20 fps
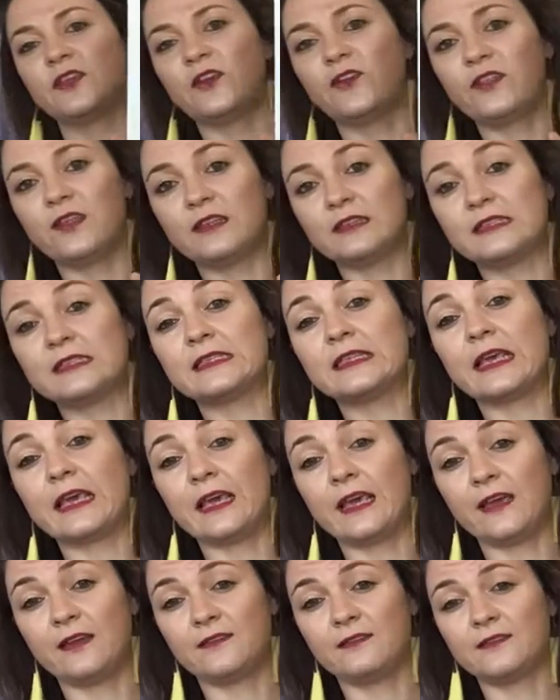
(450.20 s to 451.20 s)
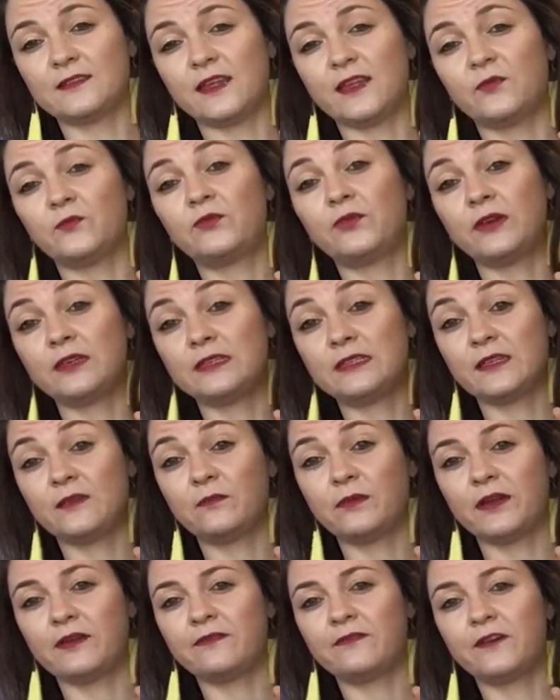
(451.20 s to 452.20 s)
that are then scanned and printed
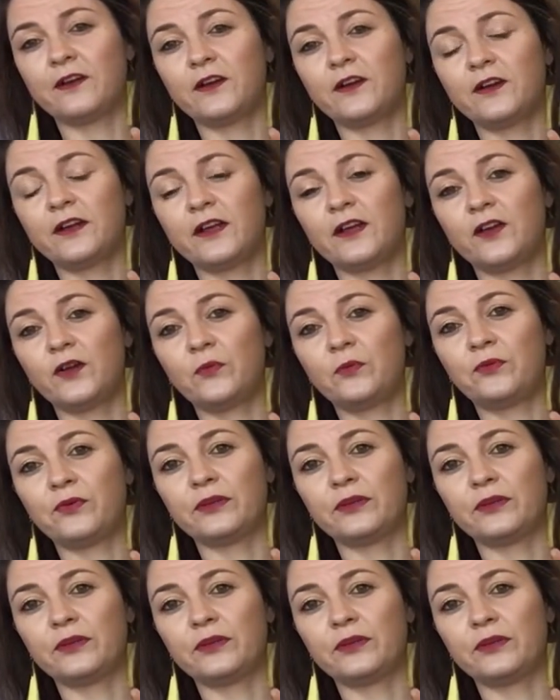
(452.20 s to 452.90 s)
by fine art